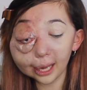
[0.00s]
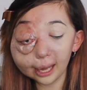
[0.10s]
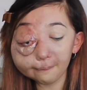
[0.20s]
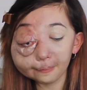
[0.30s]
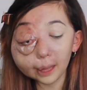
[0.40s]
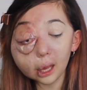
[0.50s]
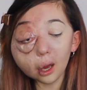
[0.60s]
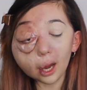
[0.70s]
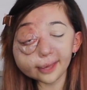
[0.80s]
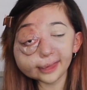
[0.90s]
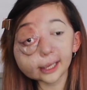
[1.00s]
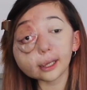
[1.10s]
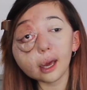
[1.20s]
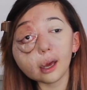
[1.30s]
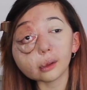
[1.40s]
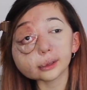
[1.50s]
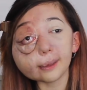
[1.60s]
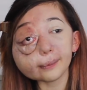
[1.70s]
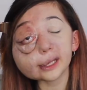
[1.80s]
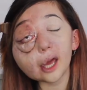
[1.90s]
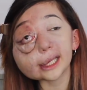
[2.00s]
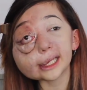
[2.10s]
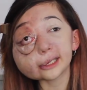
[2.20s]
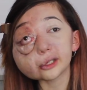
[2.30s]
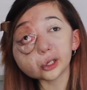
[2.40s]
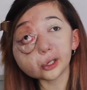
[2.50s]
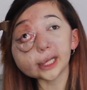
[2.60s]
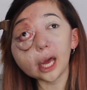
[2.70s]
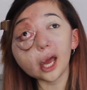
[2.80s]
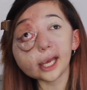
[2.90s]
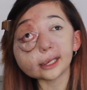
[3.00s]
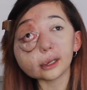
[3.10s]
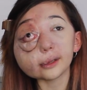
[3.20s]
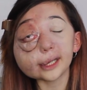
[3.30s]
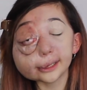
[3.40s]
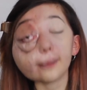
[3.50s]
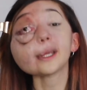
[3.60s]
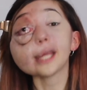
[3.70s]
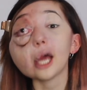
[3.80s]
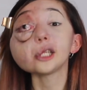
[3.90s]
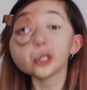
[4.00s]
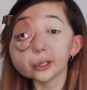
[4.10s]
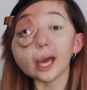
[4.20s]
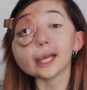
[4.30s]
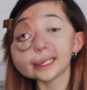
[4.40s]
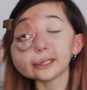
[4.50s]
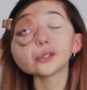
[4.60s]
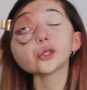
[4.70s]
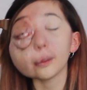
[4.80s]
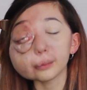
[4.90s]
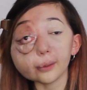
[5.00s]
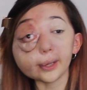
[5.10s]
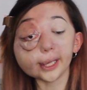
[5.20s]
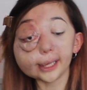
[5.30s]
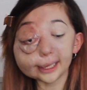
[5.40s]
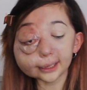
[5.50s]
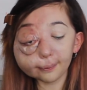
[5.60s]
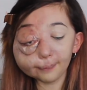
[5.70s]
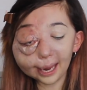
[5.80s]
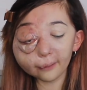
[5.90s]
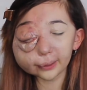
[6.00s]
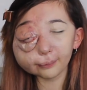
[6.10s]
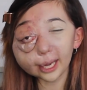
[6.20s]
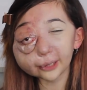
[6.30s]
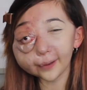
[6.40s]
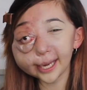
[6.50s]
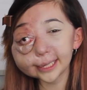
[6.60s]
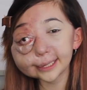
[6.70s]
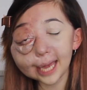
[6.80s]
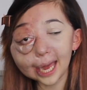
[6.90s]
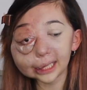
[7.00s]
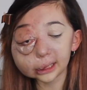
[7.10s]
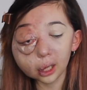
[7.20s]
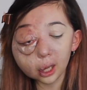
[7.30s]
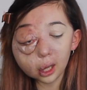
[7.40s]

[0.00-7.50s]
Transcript: I think something that I need to do that I need to stop doing is comparing my grades and